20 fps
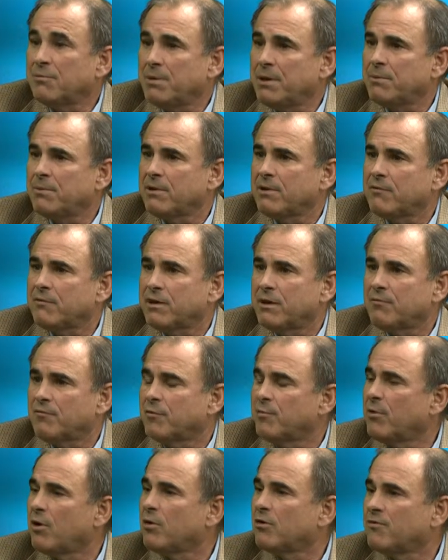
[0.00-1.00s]
People have come
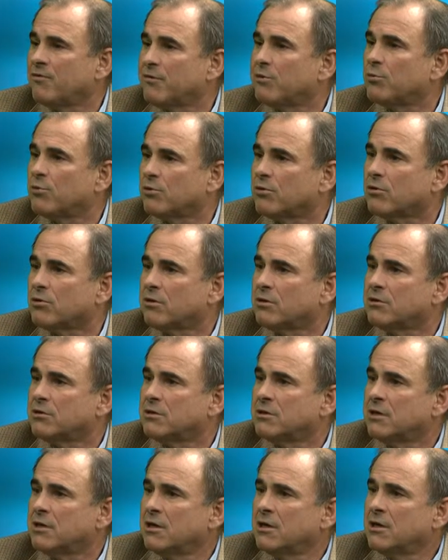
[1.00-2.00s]
from all over the world
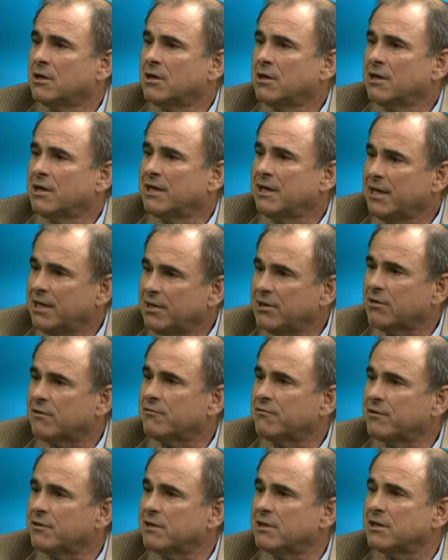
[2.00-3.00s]
here
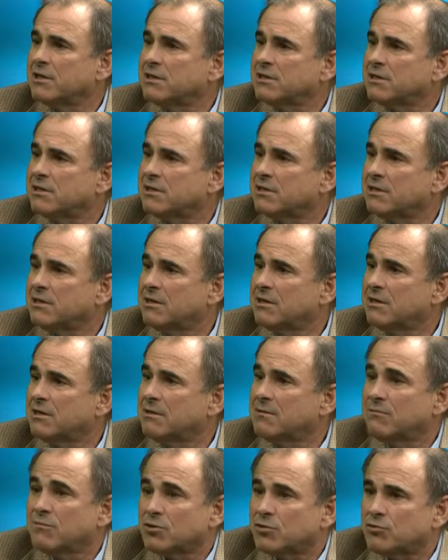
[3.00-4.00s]
for this
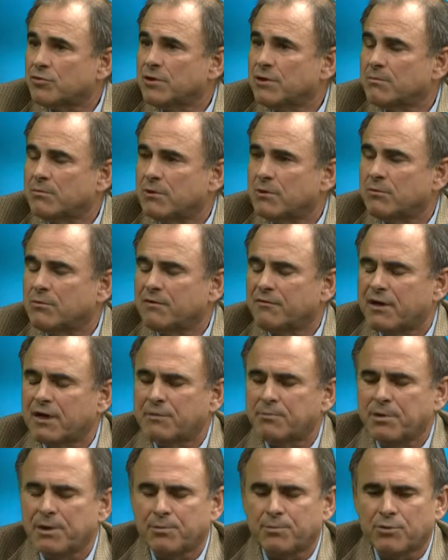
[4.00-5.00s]
uh, treatment. We've
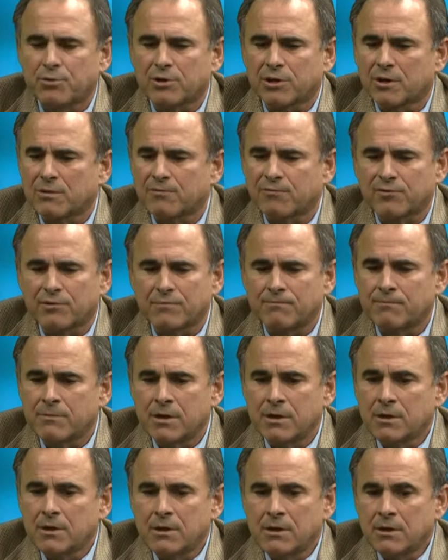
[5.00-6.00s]
had people come from
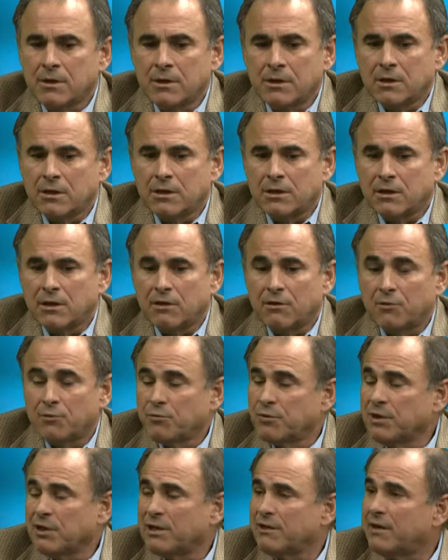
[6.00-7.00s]
uh,
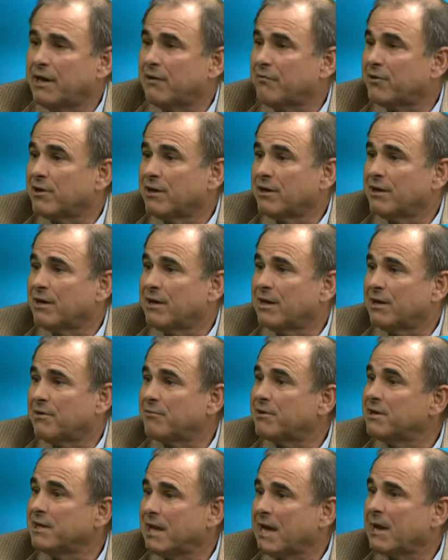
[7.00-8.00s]
really every,
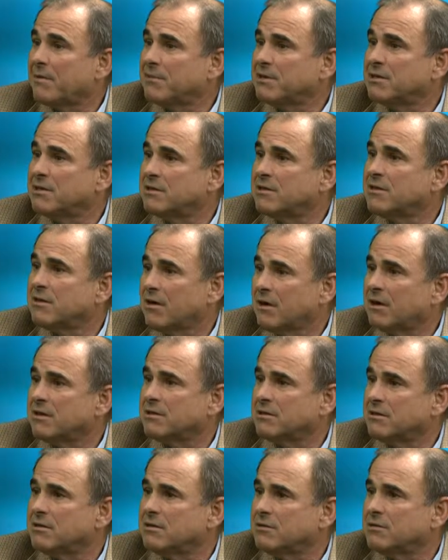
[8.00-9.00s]
every inhabited
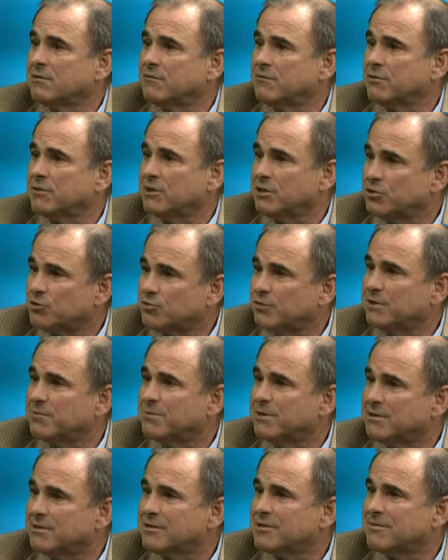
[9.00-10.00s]
continent for these
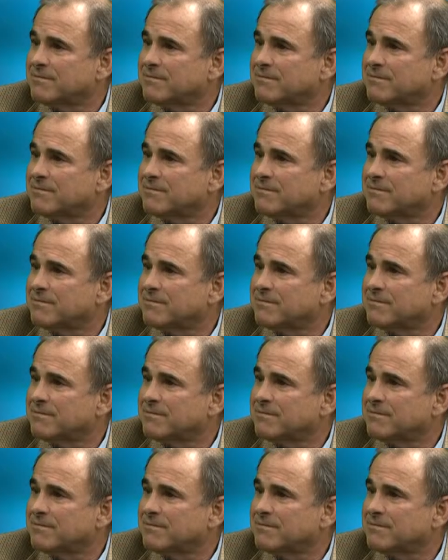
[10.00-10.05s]
treatments.